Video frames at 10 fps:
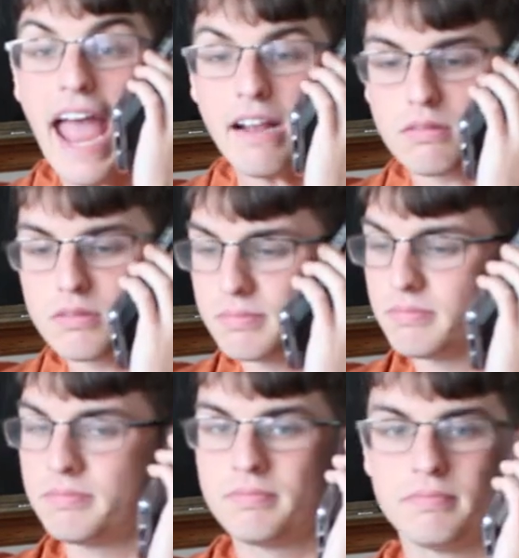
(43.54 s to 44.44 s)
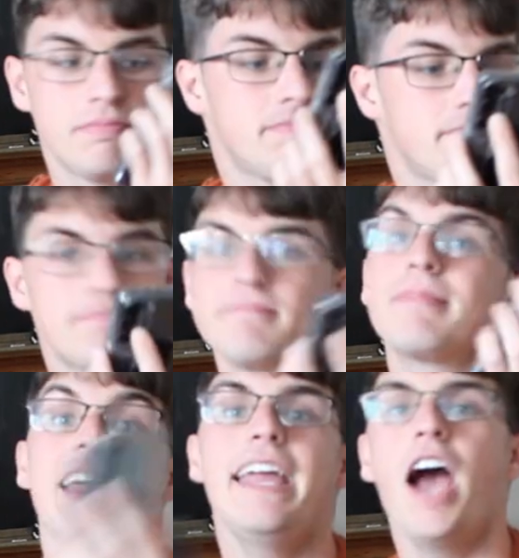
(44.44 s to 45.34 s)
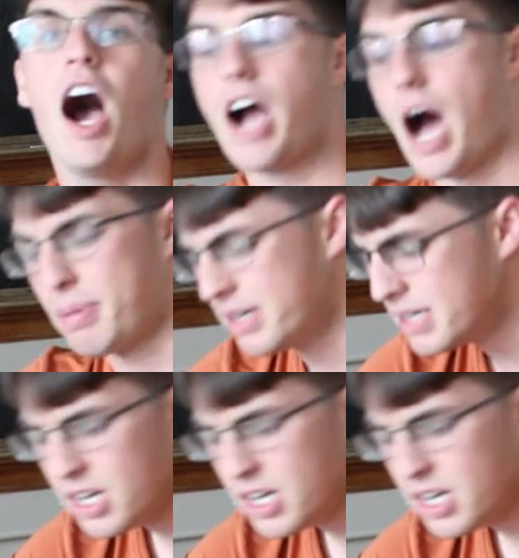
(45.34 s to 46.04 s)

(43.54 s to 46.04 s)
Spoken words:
Hey! He hung up.